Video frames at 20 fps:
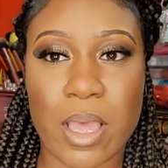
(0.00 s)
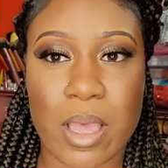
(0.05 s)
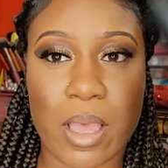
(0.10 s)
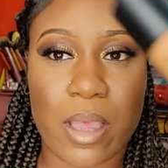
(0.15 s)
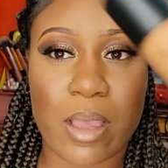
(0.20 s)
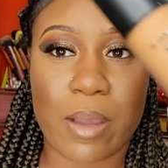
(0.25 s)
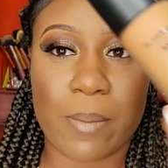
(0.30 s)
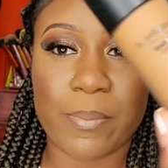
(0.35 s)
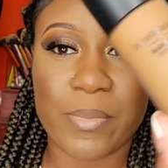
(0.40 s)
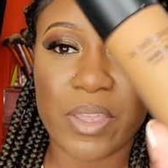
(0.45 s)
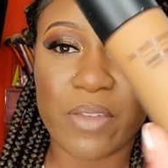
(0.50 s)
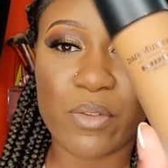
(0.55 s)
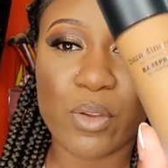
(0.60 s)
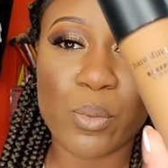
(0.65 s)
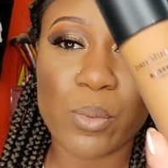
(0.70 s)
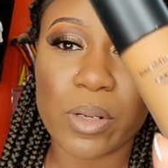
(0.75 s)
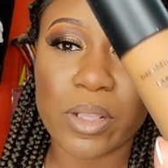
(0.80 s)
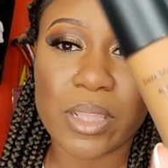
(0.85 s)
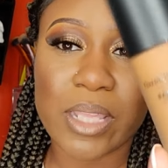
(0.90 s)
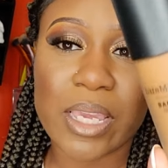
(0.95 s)
um, if
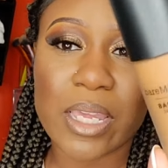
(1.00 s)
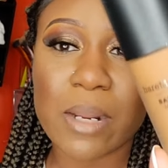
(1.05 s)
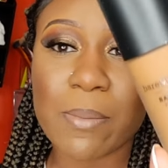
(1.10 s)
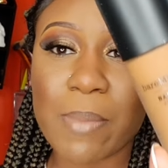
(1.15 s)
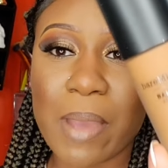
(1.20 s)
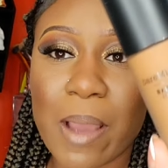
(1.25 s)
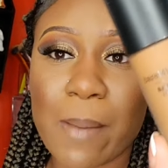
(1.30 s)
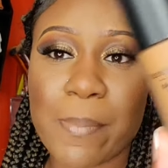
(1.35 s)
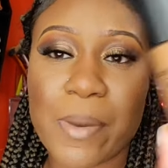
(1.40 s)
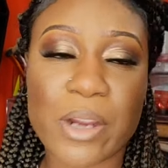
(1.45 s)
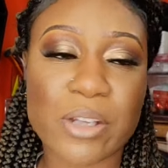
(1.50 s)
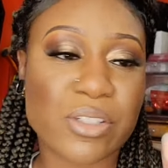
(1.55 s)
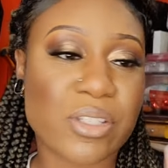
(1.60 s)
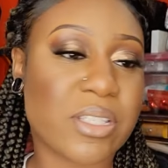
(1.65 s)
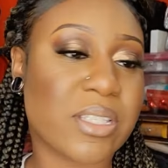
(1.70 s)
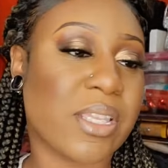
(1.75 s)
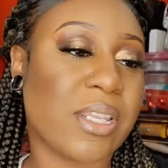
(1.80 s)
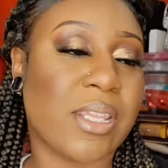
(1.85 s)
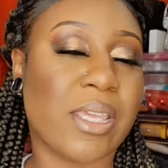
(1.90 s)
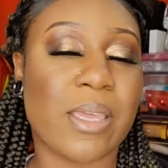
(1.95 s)
you were thinking about
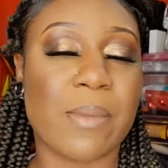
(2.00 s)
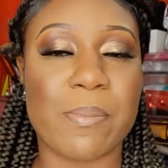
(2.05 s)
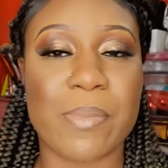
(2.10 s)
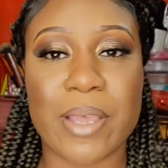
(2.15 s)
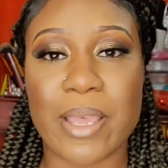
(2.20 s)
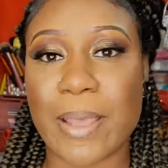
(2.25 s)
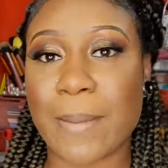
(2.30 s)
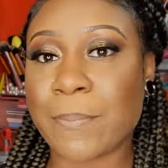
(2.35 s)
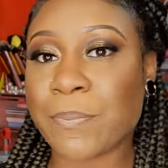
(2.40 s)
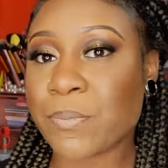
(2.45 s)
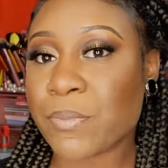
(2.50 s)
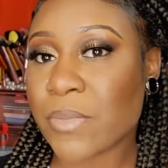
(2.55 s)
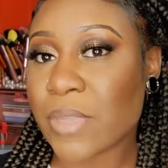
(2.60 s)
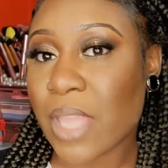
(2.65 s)
purchasing it but